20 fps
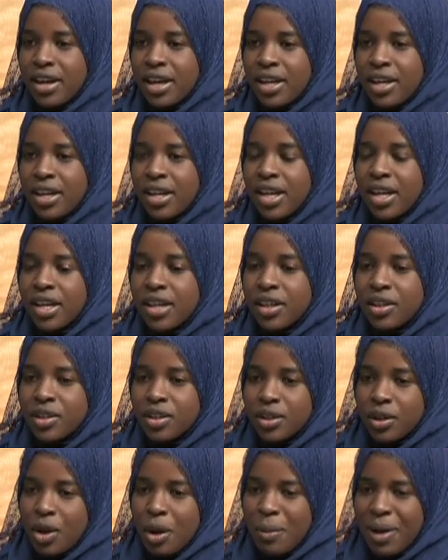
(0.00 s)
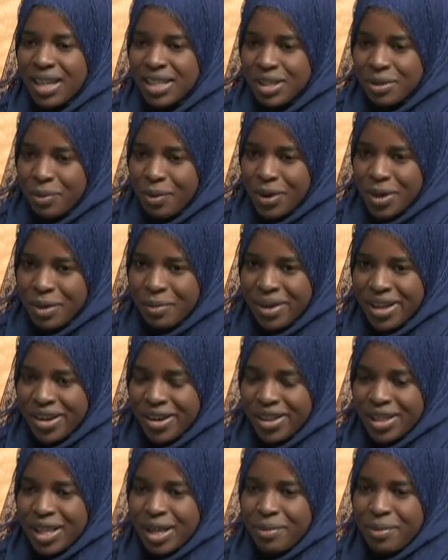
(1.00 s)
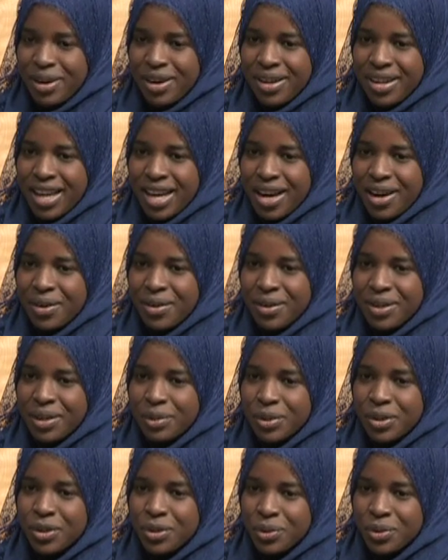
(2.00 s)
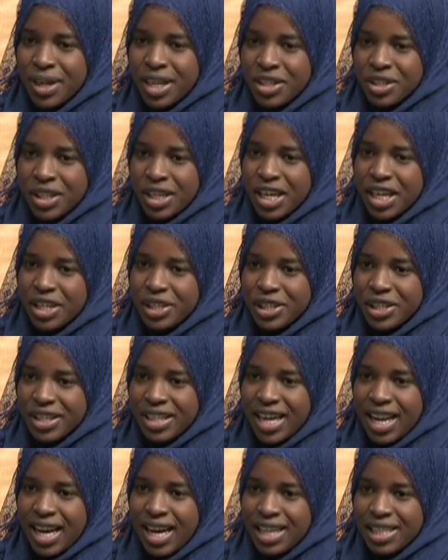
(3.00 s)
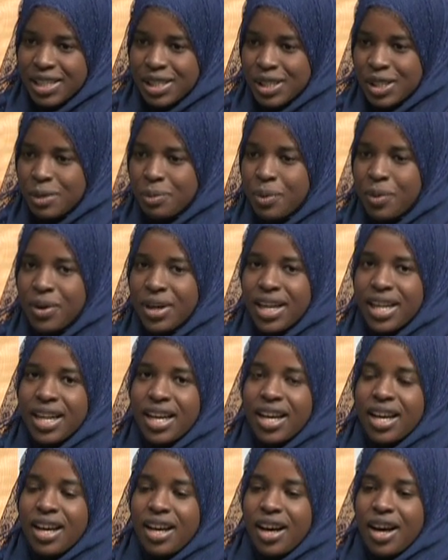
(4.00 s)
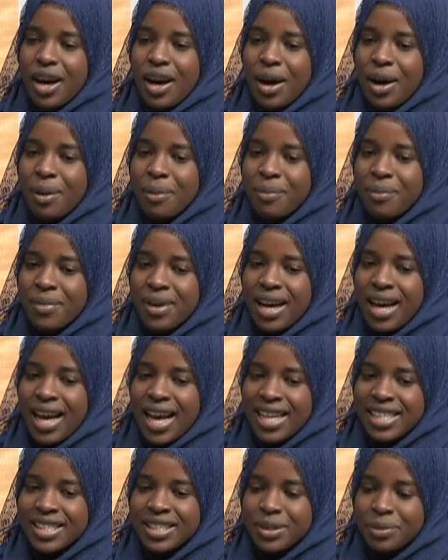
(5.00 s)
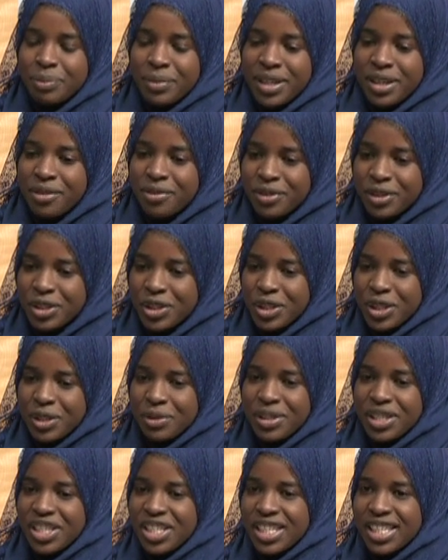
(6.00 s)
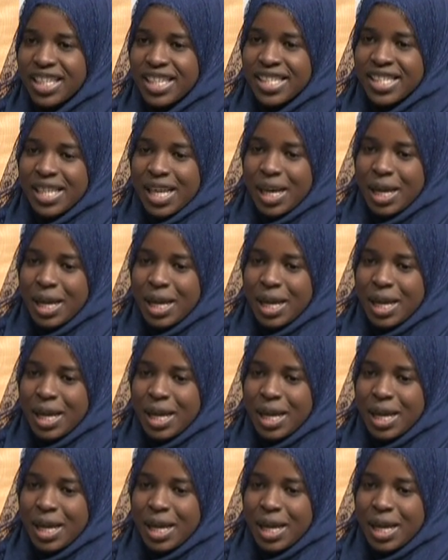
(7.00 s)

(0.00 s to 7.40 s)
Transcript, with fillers: And to go back to a point you made earlier about how it was through education that I got to this point, um, as many first-generation kids, I